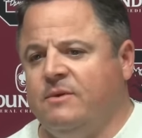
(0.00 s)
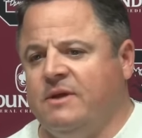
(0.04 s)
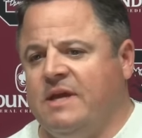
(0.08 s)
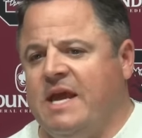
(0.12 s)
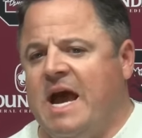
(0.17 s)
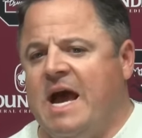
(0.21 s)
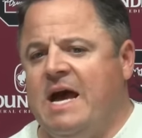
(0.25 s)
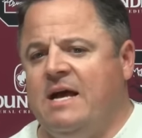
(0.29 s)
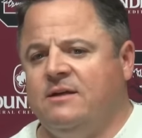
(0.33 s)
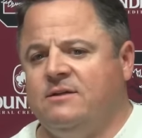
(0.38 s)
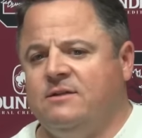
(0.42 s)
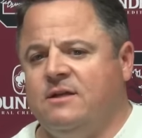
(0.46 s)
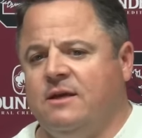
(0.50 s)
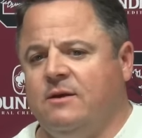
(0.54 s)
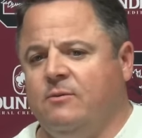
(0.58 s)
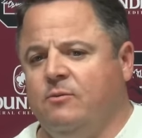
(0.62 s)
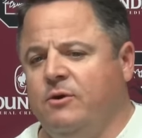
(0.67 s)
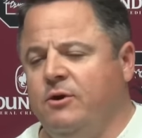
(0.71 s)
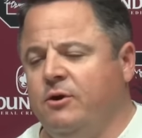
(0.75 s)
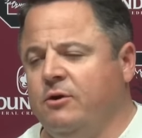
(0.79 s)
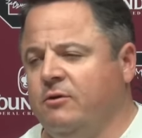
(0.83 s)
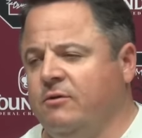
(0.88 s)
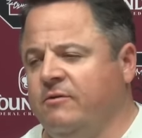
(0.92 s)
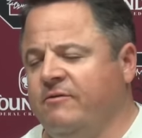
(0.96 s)
guys, like
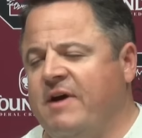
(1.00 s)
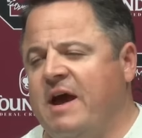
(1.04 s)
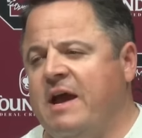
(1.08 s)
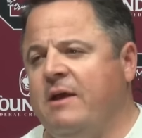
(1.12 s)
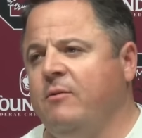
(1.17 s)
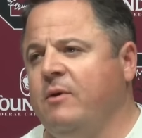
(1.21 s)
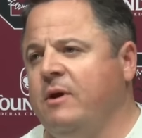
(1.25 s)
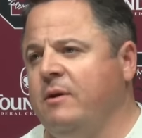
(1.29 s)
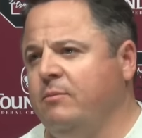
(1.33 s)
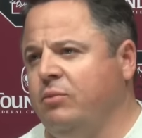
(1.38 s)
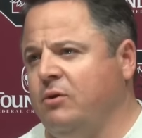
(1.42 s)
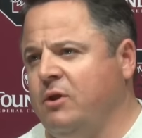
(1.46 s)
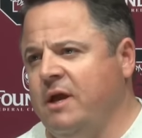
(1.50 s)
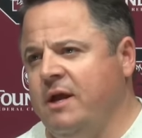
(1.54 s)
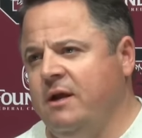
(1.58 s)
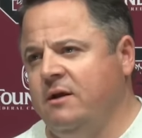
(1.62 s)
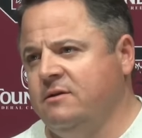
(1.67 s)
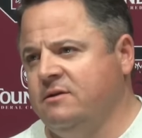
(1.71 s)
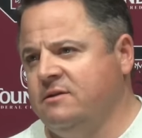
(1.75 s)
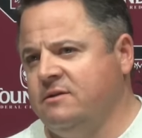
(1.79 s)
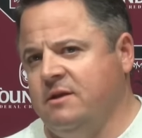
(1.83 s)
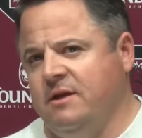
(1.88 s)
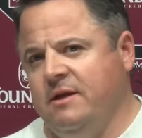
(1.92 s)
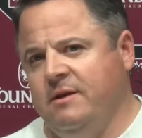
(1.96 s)
when you're evaluating
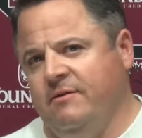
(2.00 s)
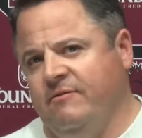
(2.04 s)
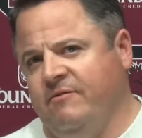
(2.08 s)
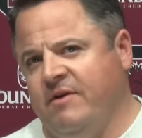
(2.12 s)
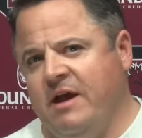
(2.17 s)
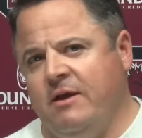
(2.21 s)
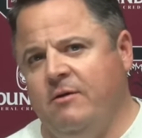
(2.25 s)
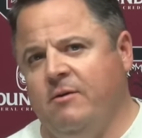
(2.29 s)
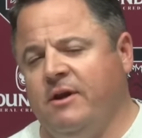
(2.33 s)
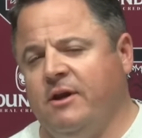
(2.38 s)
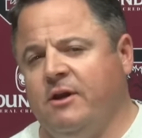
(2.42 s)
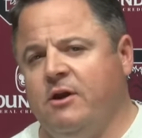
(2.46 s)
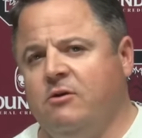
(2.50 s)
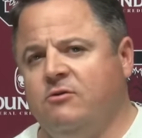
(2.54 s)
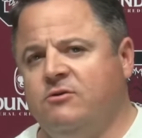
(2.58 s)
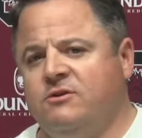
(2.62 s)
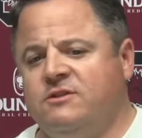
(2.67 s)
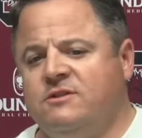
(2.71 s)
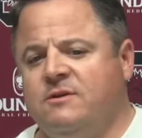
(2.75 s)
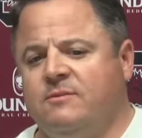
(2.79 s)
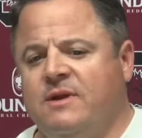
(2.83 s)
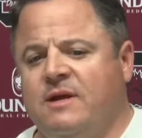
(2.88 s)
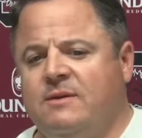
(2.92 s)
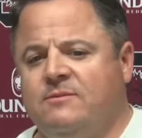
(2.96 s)
players and evaluating
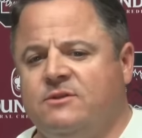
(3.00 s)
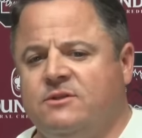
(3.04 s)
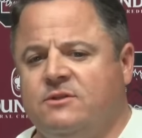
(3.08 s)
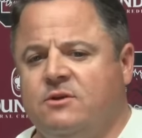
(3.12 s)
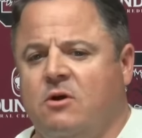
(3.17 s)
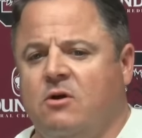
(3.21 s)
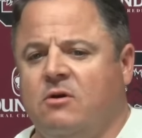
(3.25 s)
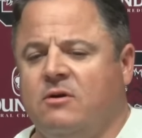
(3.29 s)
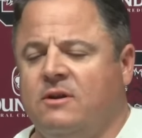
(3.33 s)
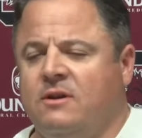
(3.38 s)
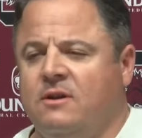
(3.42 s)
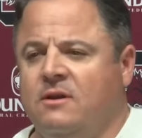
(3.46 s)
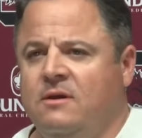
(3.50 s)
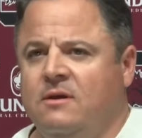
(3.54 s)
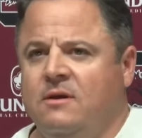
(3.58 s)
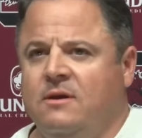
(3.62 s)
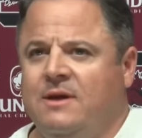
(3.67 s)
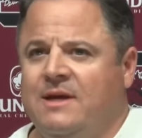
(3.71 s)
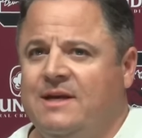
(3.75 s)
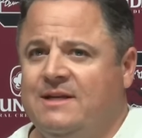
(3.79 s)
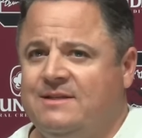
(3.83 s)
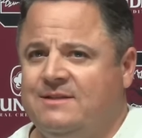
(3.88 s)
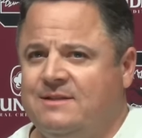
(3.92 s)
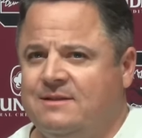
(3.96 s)
coaches, sometimes it's hard.
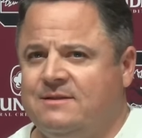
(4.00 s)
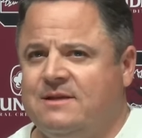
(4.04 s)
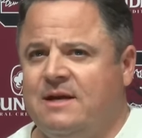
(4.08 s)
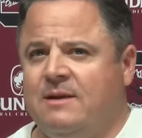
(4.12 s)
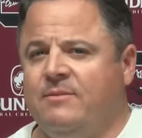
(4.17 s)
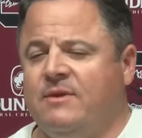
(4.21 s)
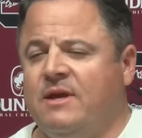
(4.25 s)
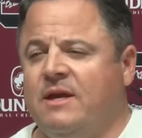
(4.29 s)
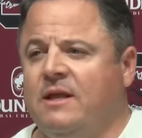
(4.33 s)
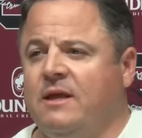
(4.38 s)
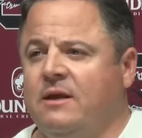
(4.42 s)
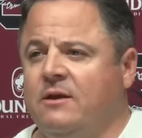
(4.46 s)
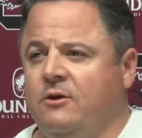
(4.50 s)
It's the same thing.